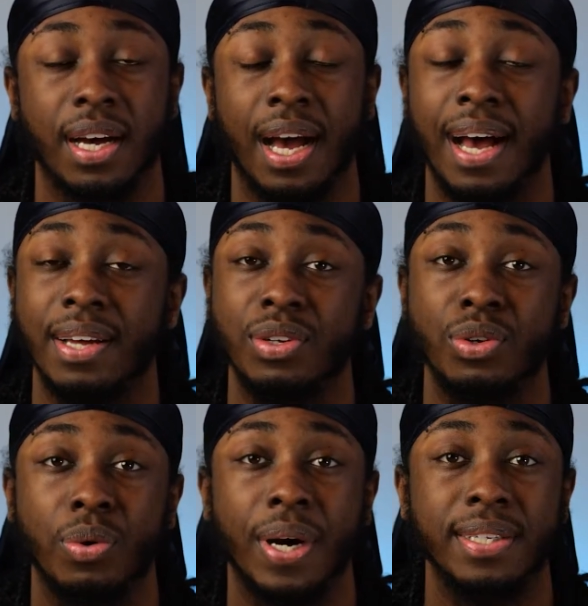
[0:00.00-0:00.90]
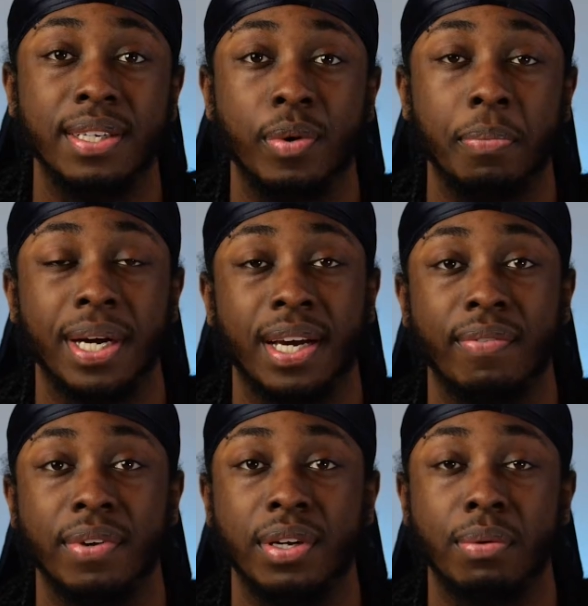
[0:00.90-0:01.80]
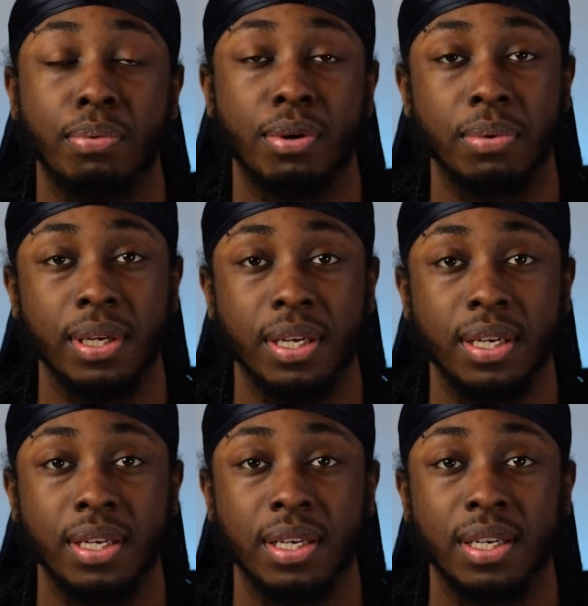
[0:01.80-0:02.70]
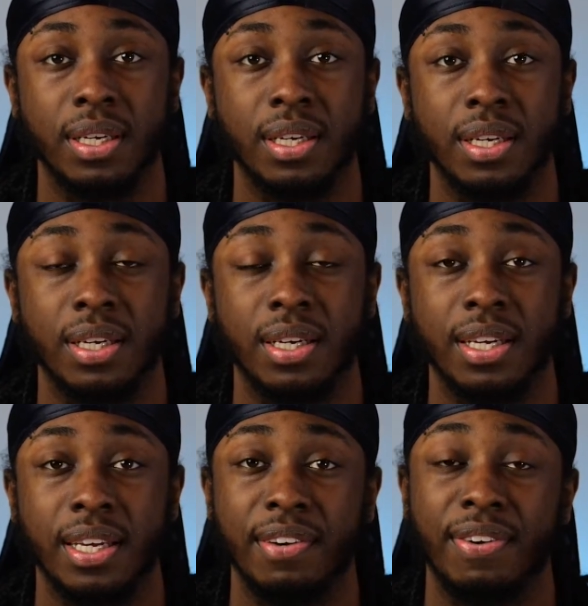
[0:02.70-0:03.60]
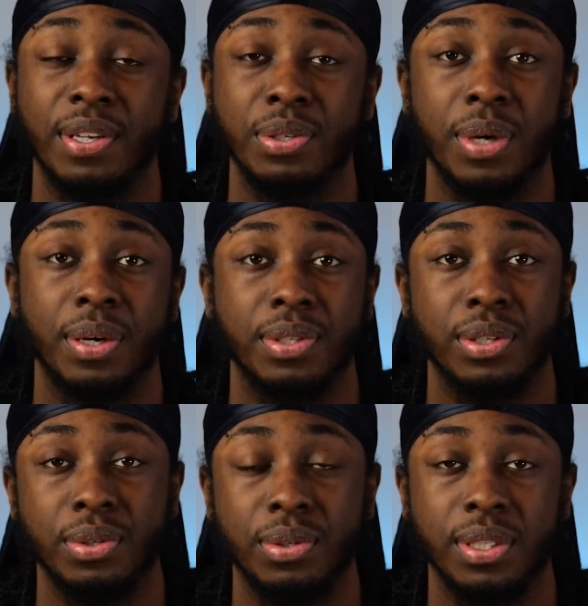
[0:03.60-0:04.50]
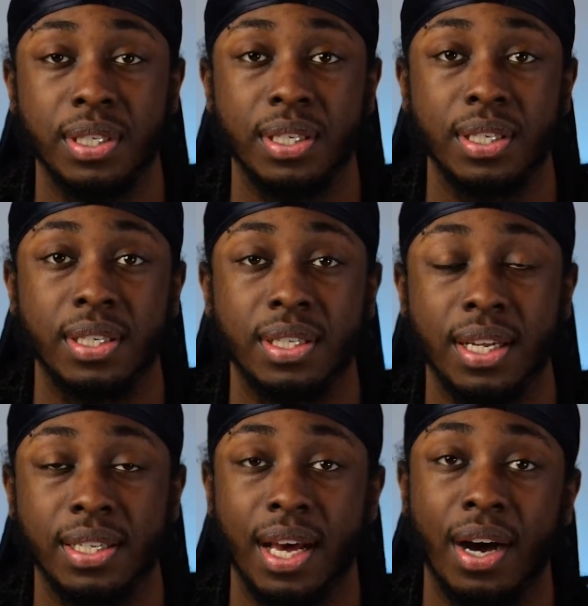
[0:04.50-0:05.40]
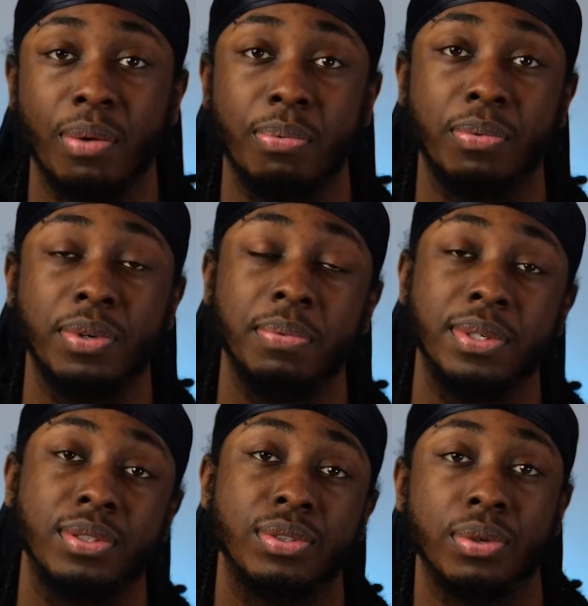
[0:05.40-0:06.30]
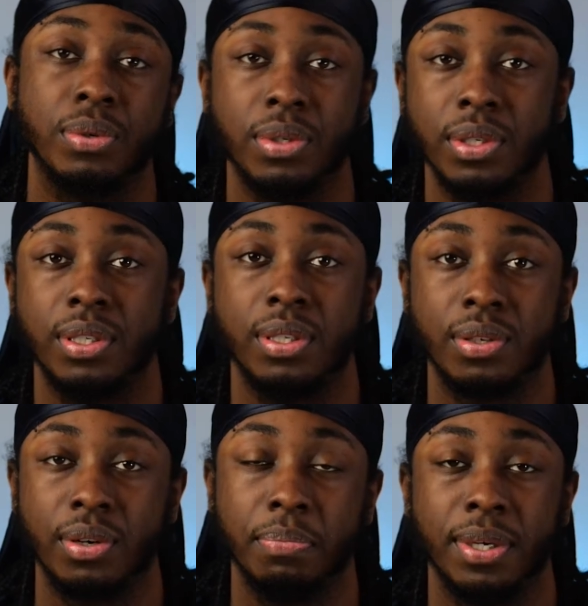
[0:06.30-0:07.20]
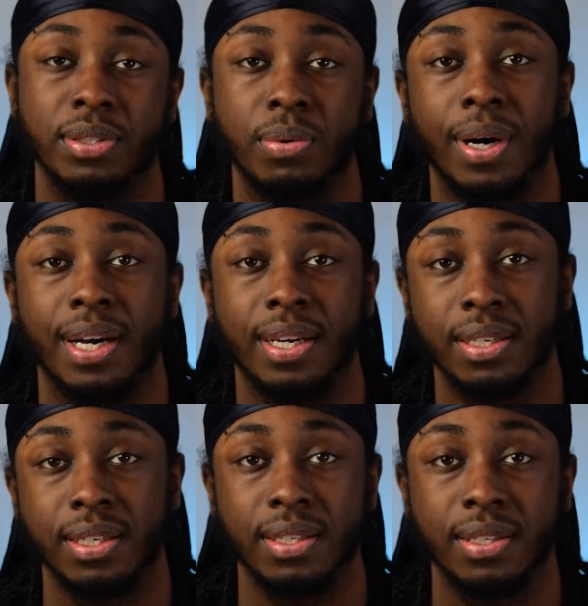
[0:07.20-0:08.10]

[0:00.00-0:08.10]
I had no idea what my camera done properly. If I knew how to use it, the output would have been so good compared to what I had.